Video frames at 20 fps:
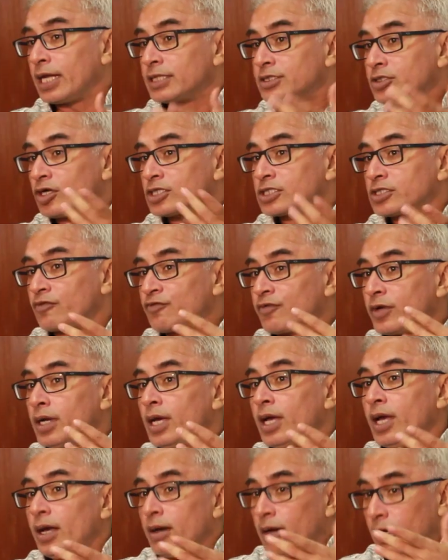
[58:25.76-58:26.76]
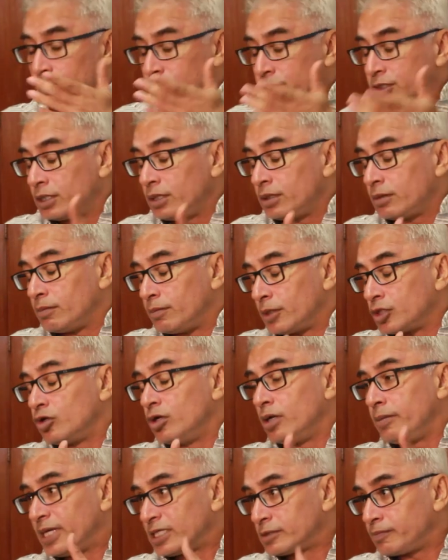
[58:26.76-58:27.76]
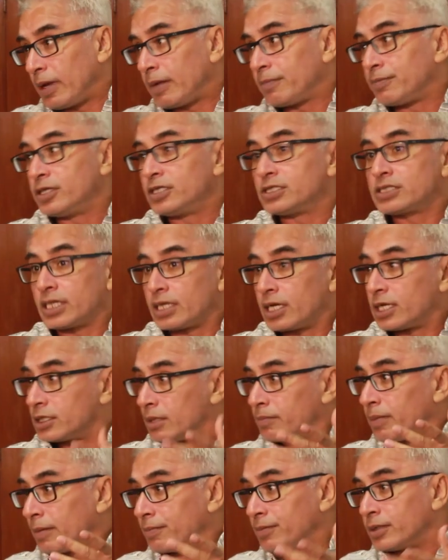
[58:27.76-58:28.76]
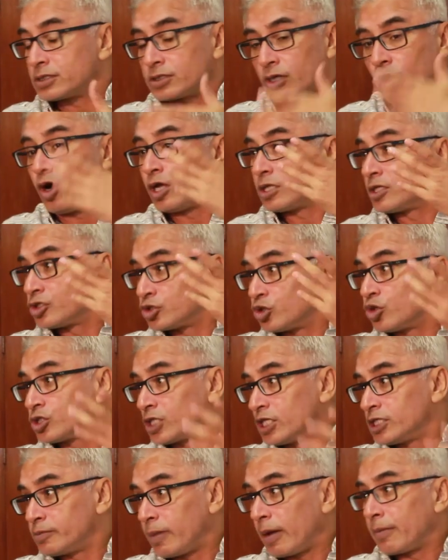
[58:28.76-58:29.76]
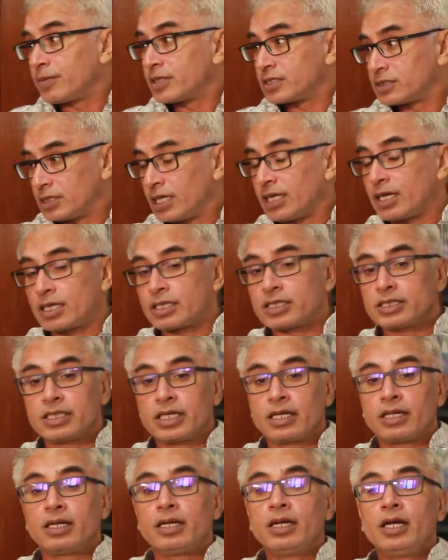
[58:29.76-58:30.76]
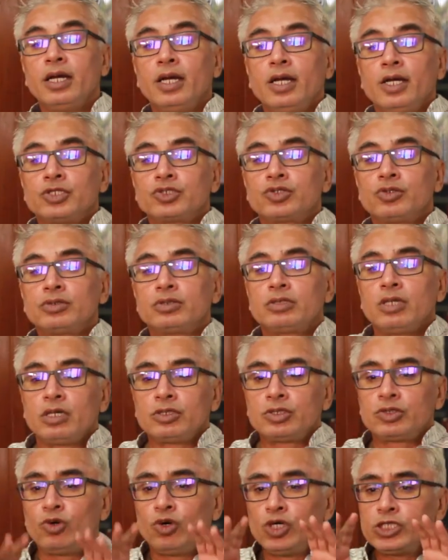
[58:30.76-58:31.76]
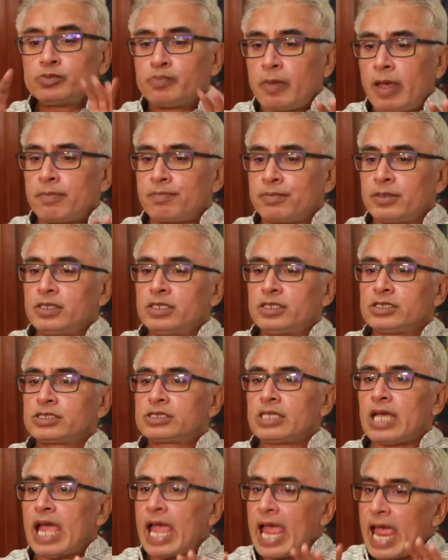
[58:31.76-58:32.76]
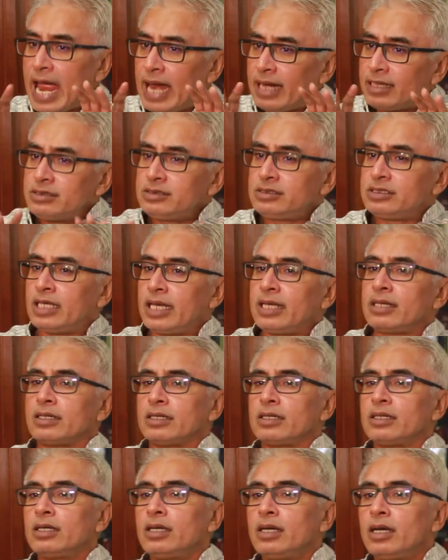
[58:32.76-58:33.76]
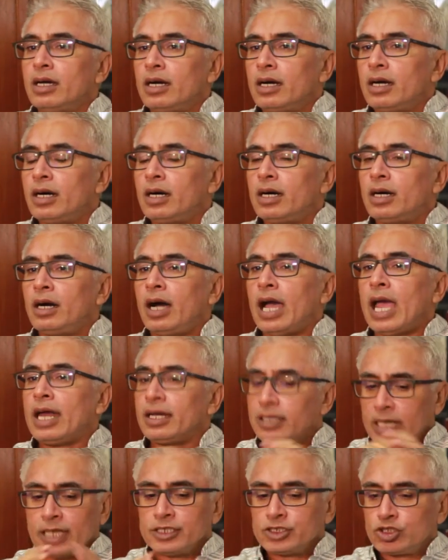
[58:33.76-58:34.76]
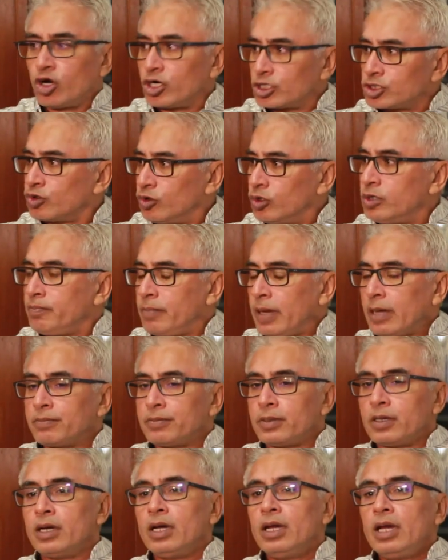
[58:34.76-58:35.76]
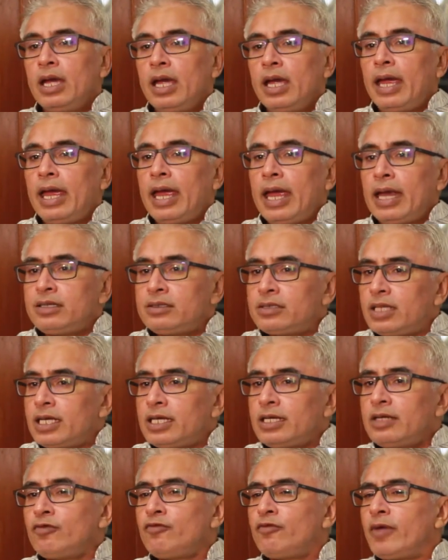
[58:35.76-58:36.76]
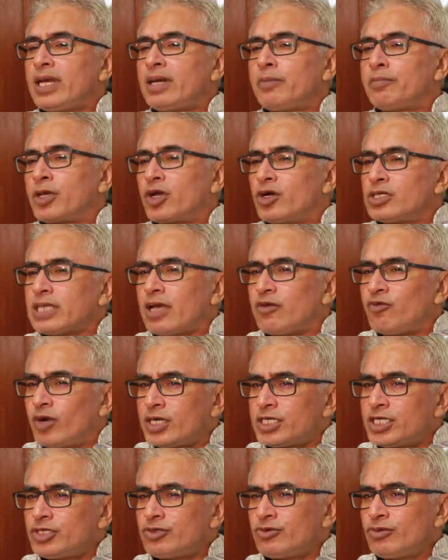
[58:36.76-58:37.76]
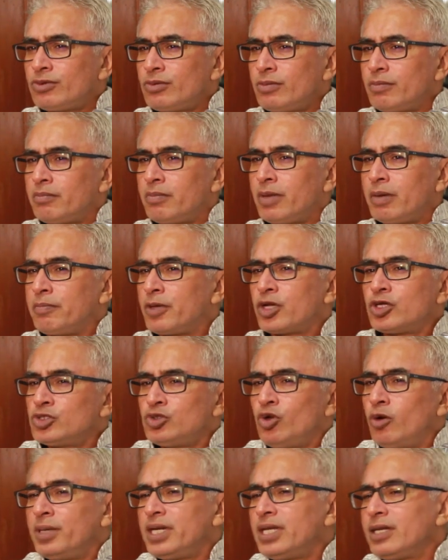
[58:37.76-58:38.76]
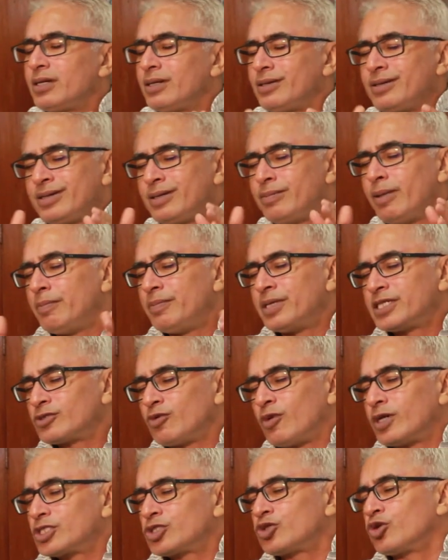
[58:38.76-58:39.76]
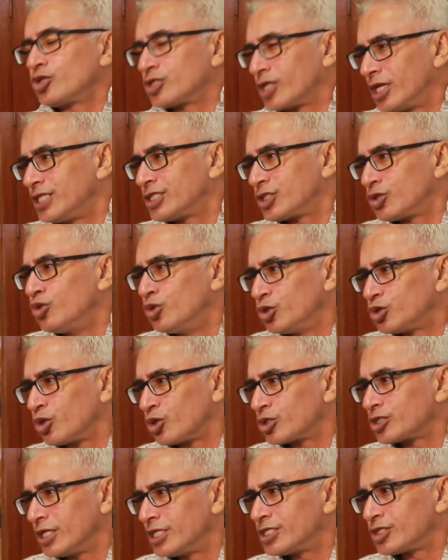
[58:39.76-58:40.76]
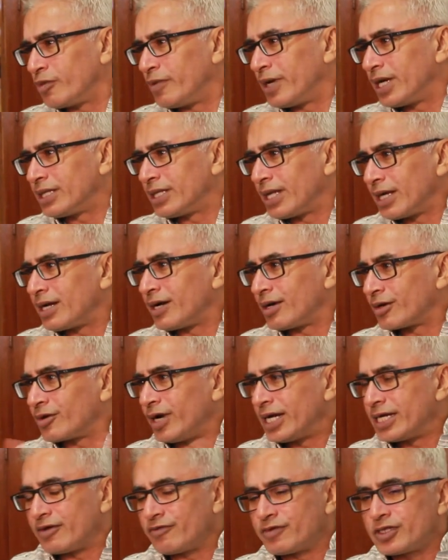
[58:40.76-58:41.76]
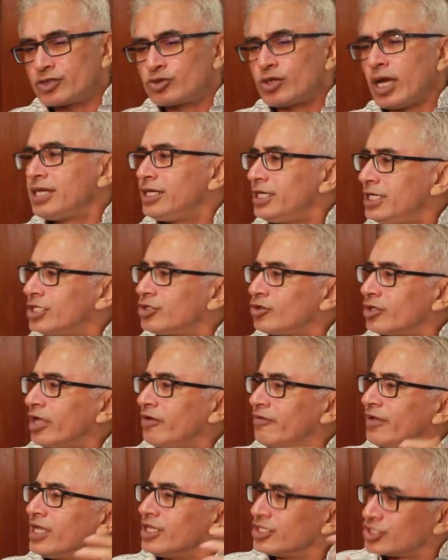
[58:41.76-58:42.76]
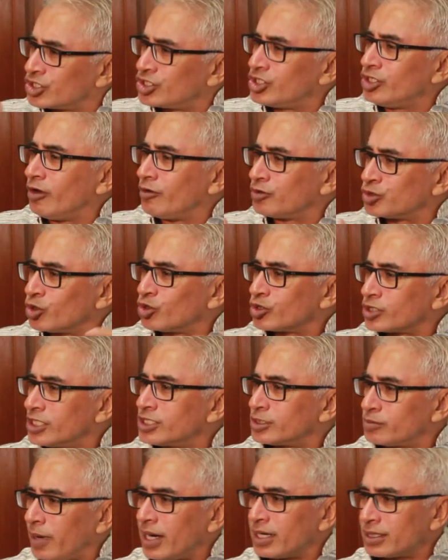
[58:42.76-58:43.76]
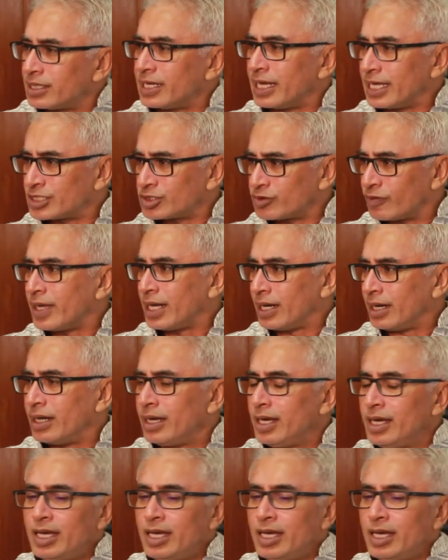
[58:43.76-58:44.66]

has lots of uh, uh, papers and other papers. All the socialist papers they are there. So th- those papers and then uh, and and George's own paper and then when because I wanted to because nobody remembers what socialists who socialists were then and kind of a thing. So I needed to give a history of socialist party as well.